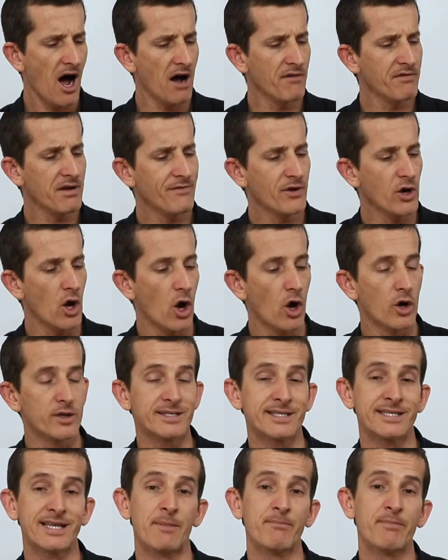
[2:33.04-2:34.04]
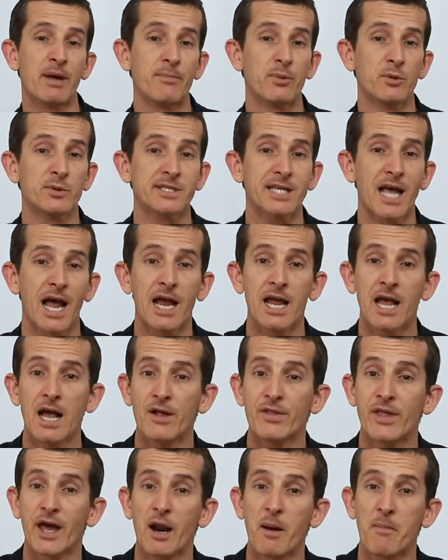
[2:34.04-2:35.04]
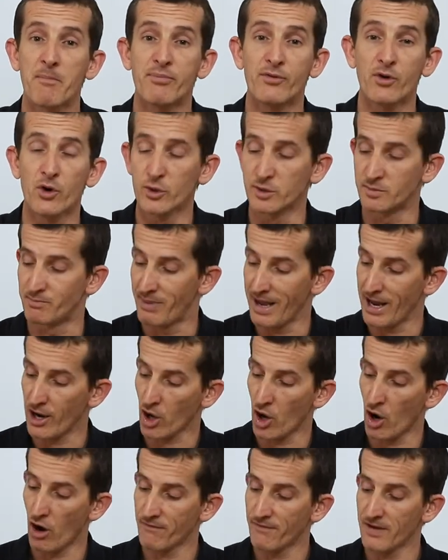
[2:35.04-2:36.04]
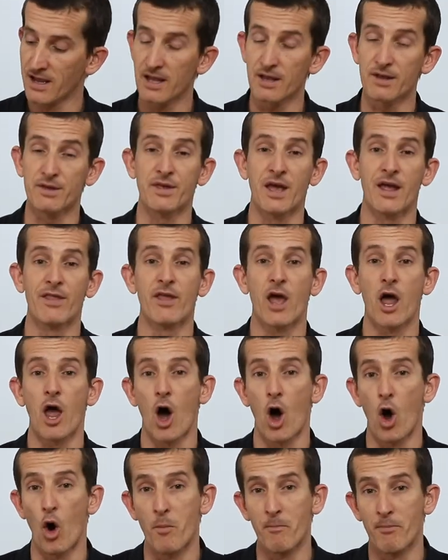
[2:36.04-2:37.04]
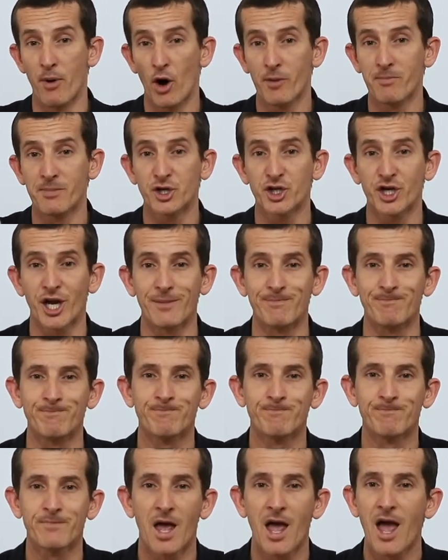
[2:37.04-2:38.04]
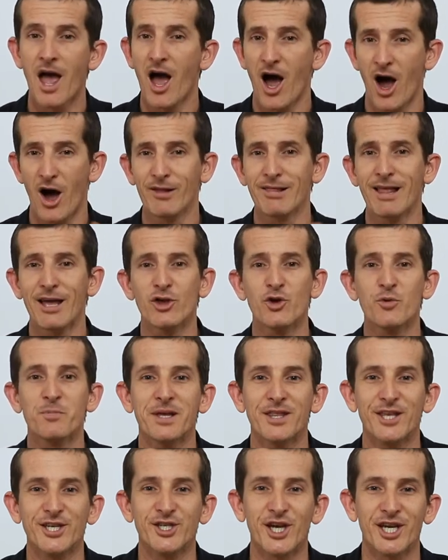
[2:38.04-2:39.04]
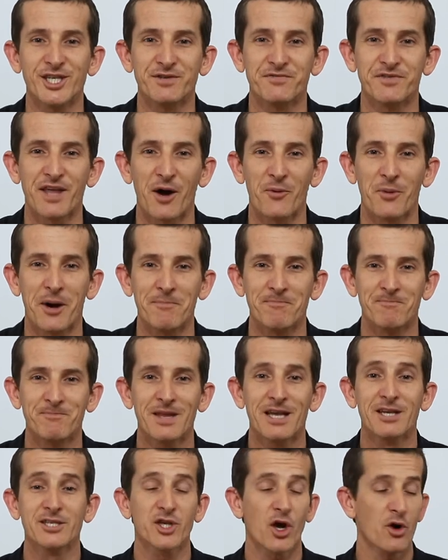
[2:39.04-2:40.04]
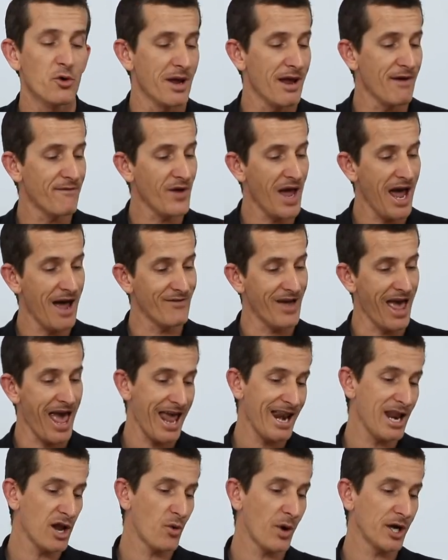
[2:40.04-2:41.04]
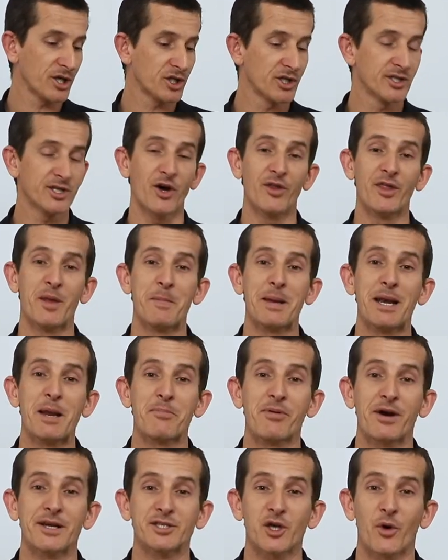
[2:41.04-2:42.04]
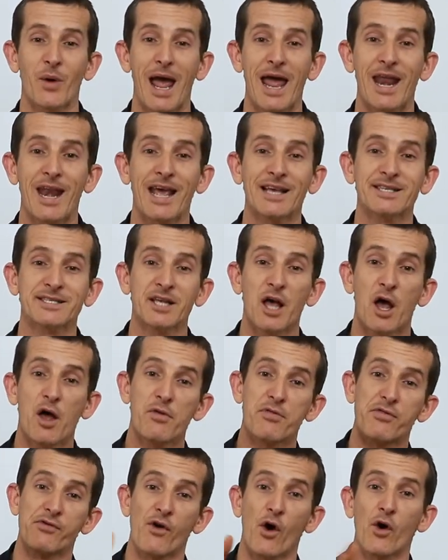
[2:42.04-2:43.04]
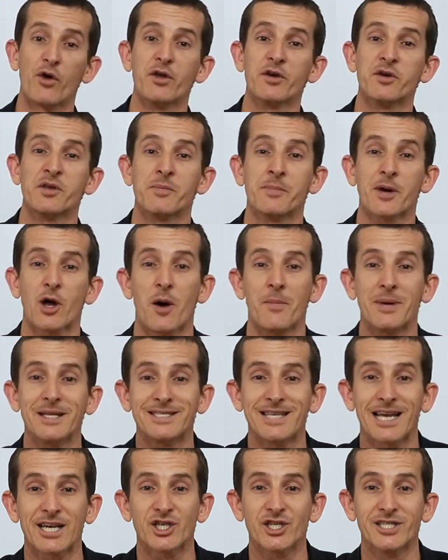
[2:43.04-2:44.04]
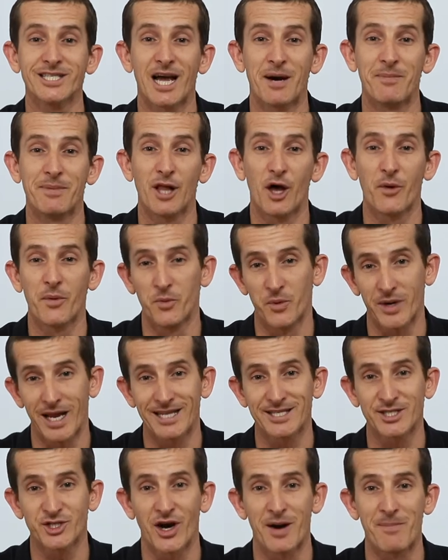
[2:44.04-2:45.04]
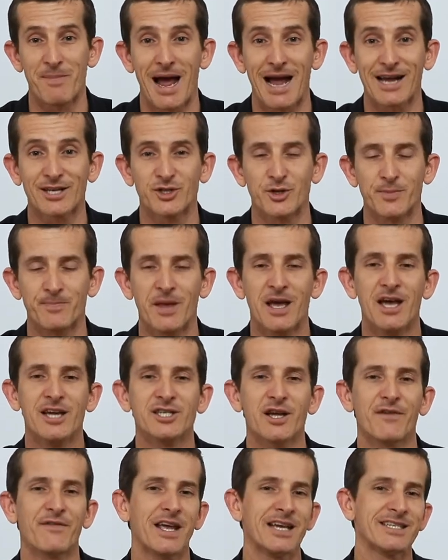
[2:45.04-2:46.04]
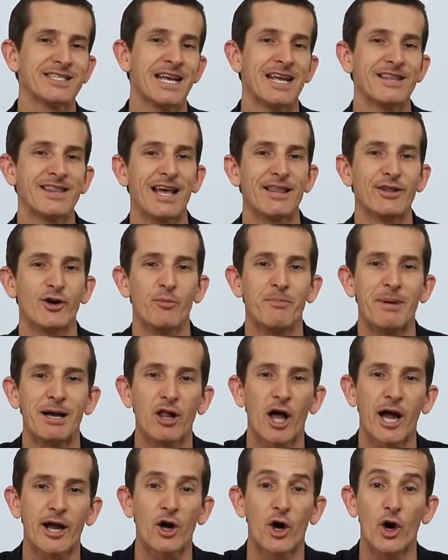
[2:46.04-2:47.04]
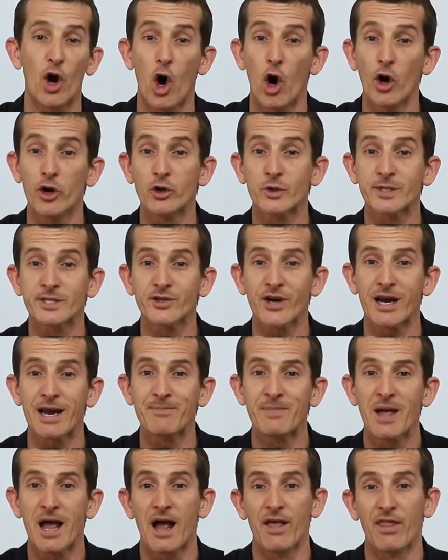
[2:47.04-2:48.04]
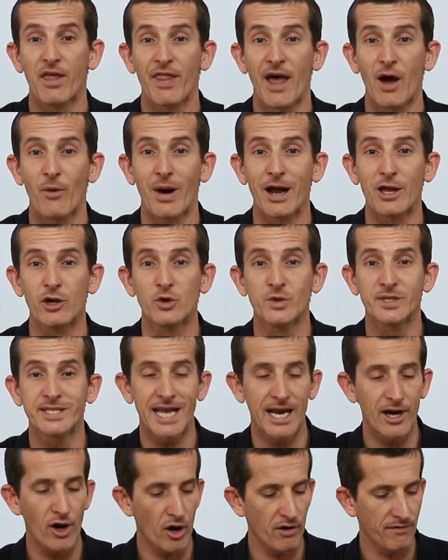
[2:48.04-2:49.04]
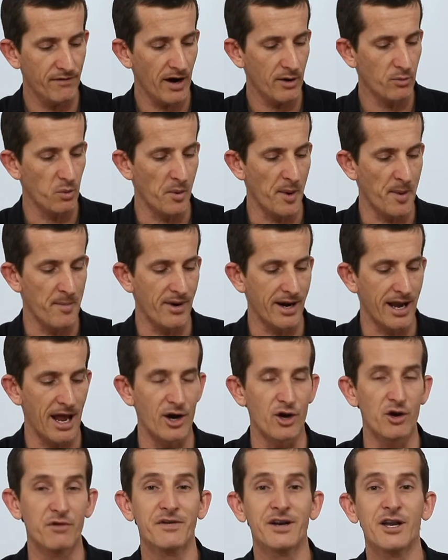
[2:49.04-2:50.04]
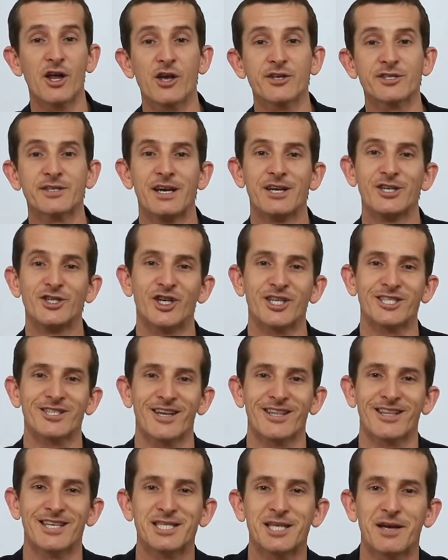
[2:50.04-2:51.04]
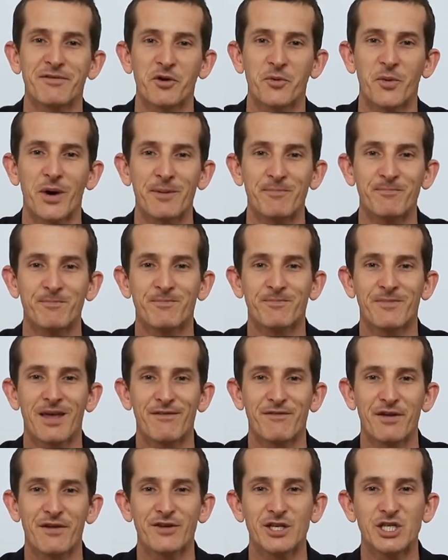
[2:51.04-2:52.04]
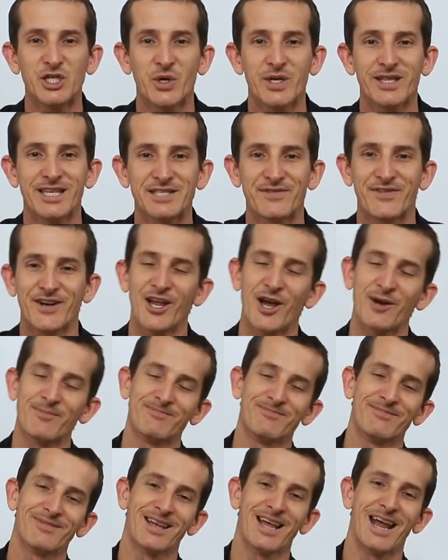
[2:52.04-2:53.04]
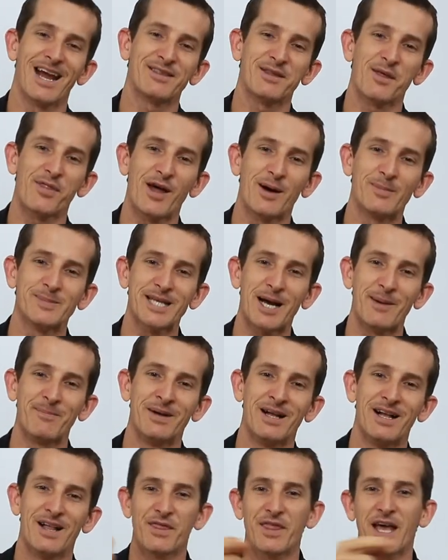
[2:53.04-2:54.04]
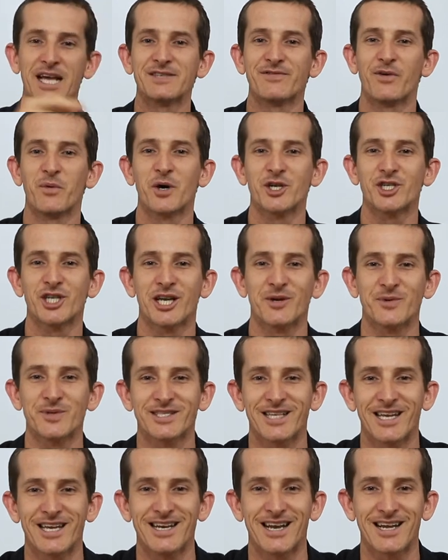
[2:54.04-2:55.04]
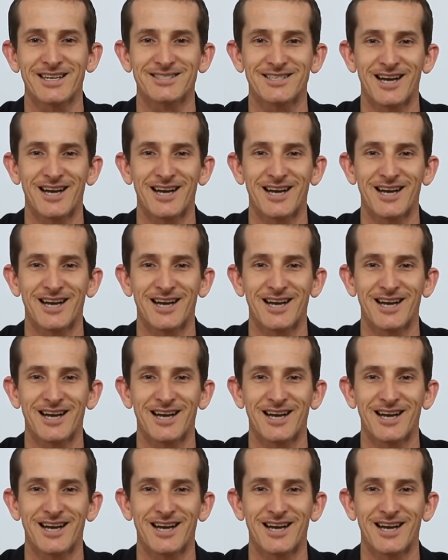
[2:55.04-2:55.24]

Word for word: I've even heard some people say that it brews better coffee than their home pod machine. I'll let you be the judge of that one. So if you have any questions on the MiniPresso NS, throw them in the comment section down below and we'll get straight back to you. Don't forget to hit that little bell icon on your stream, and then that way you stay notified when we bring out new videos just like this every week. If you've enjoyed this video, hit the thumbs up. Thanks for watching. We'll see you next